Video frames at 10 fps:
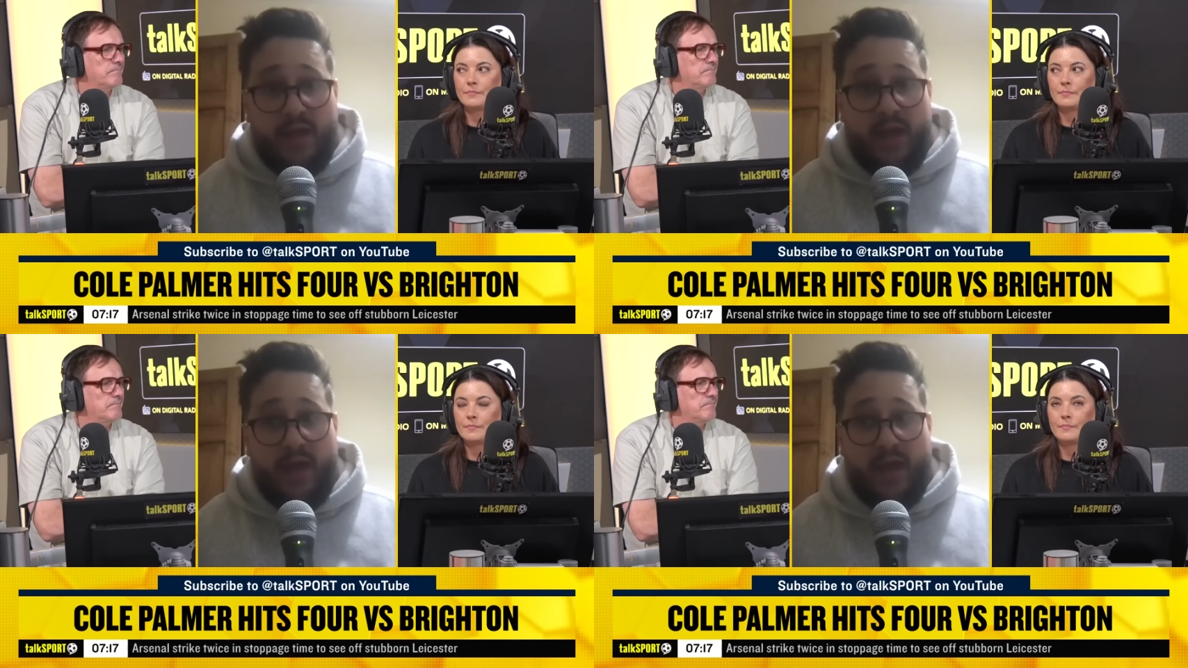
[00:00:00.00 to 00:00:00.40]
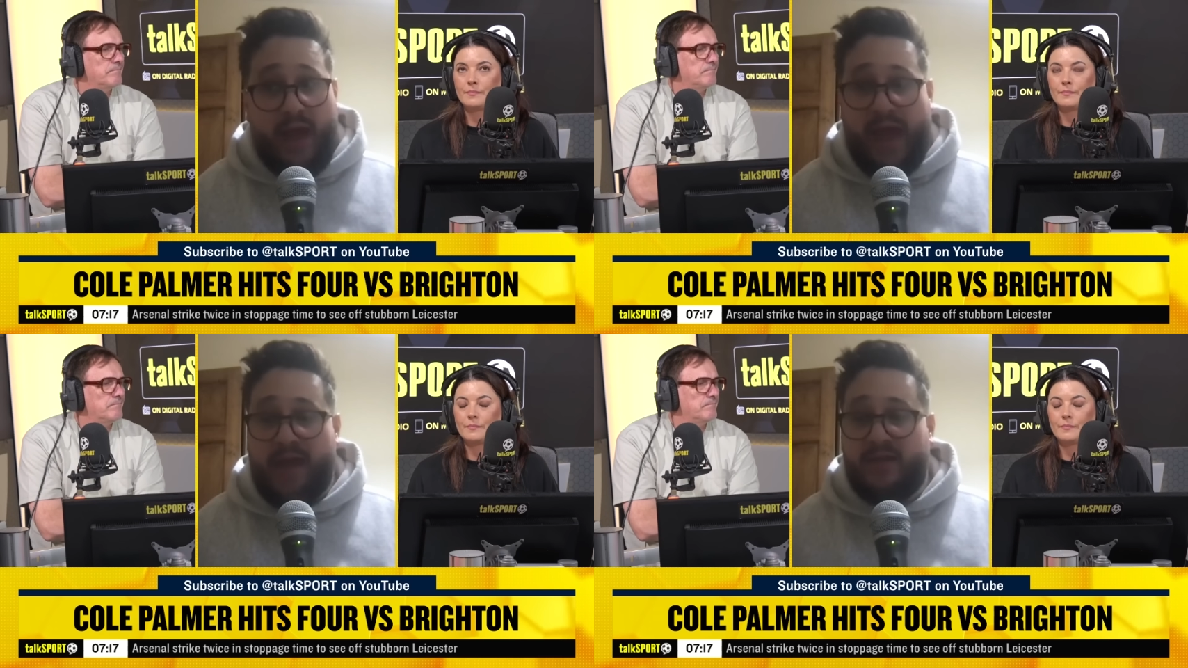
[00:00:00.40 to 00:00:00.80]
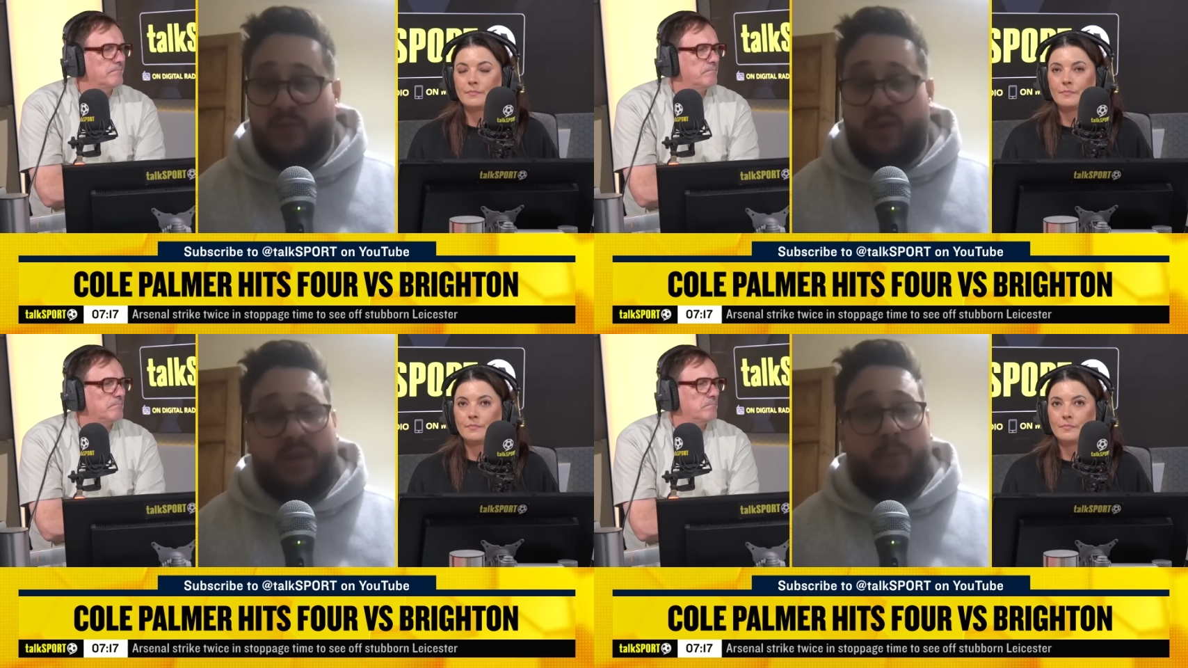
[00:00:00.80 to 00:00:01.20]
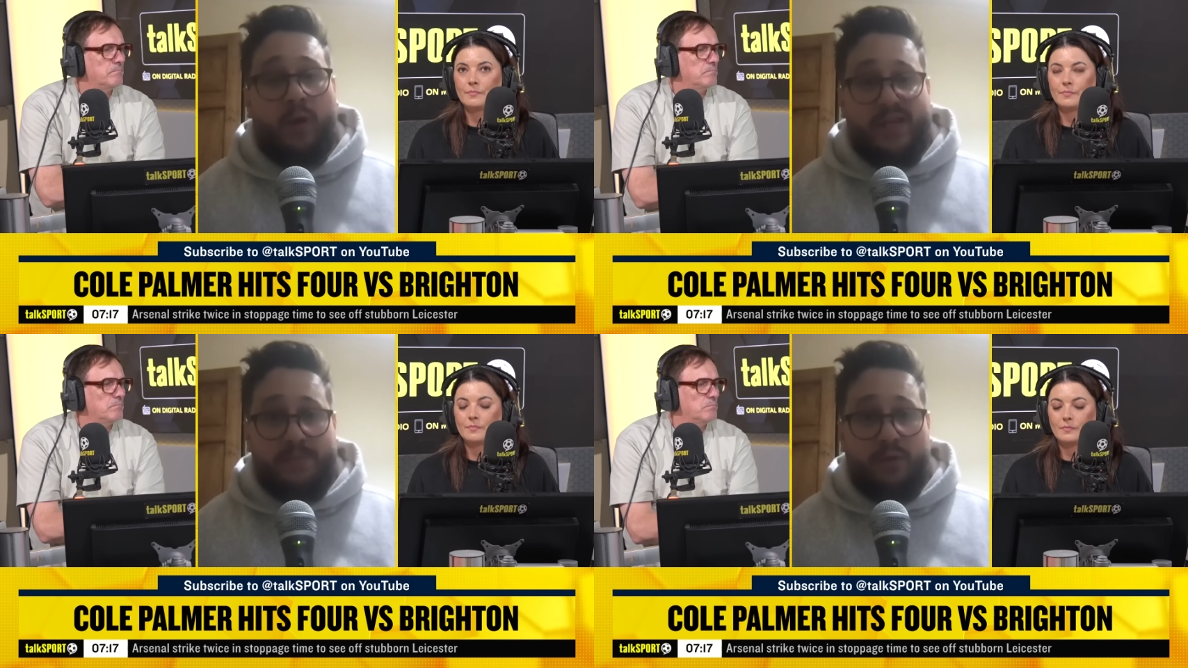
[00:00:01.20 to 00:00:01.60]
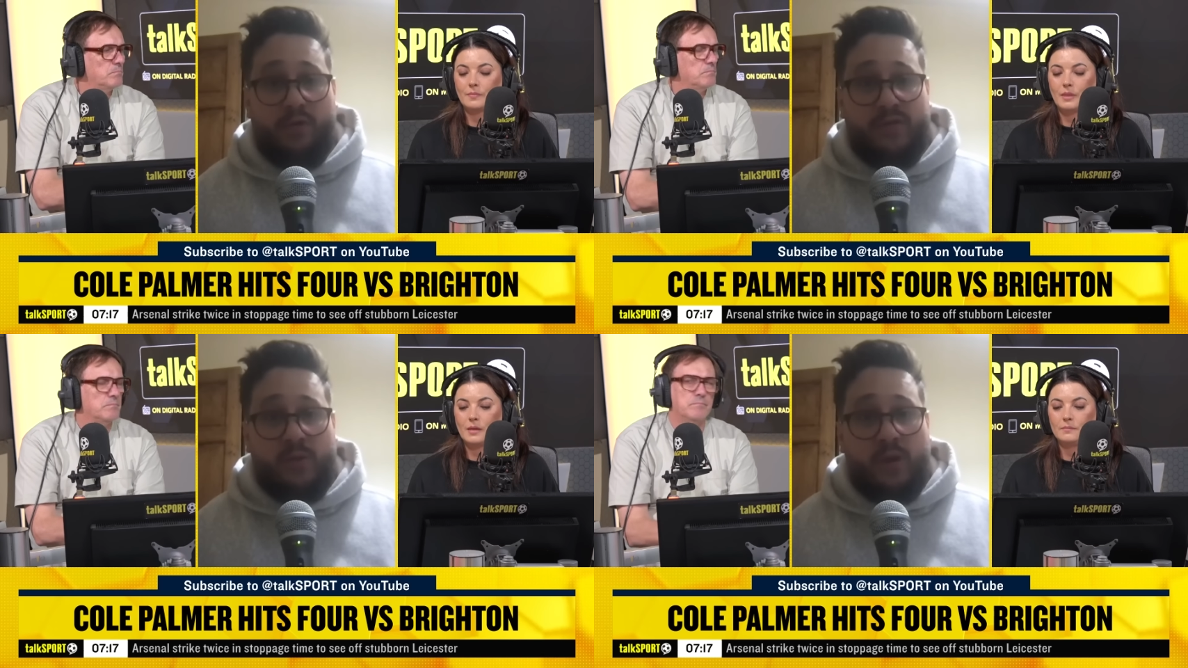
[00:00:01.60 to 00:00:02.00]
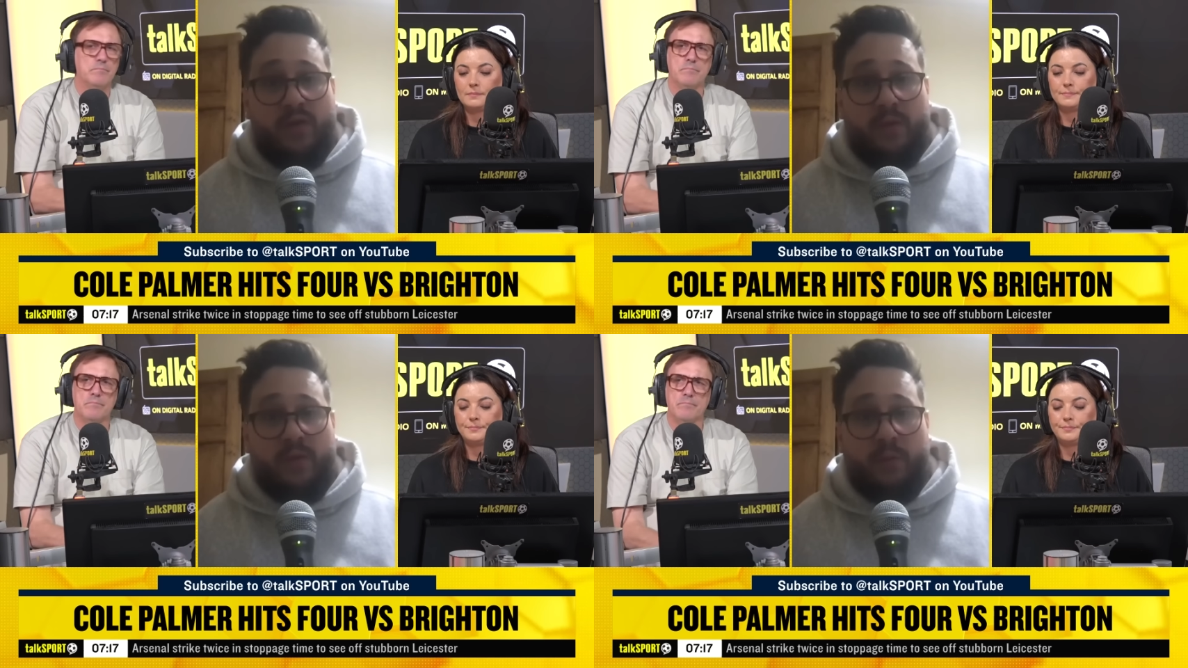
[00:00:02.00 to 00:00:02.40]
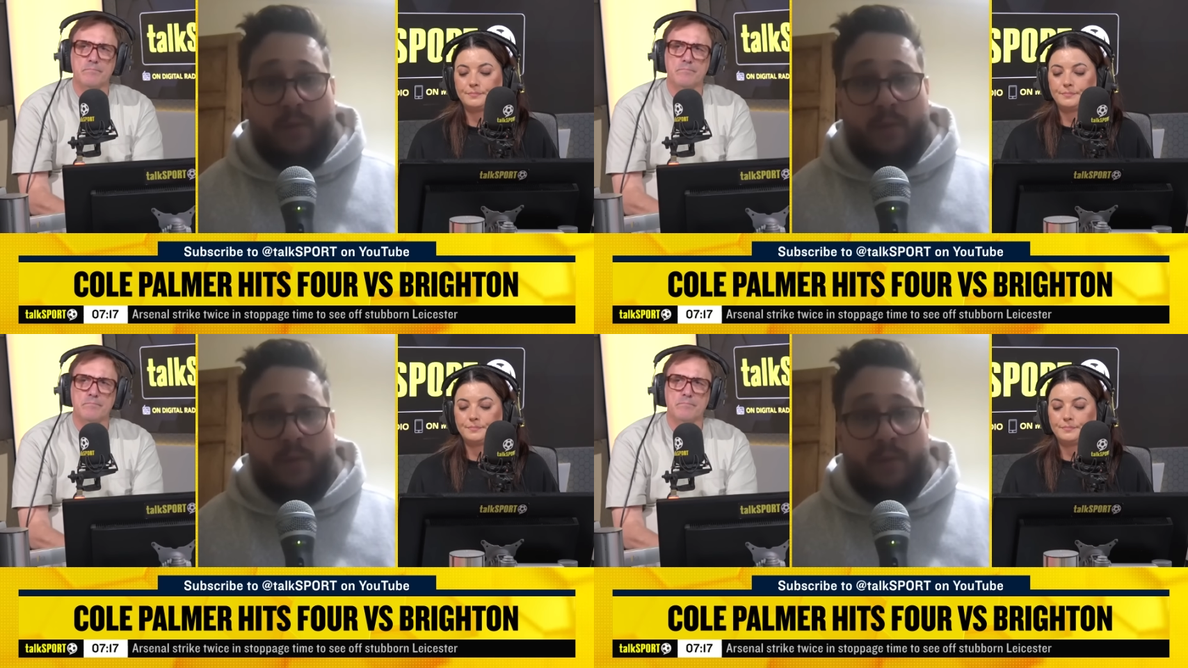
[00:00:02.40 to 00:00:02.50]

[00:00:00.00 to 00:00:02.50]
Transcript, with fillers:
Speaker 1: uh, and with the point to prove as well on the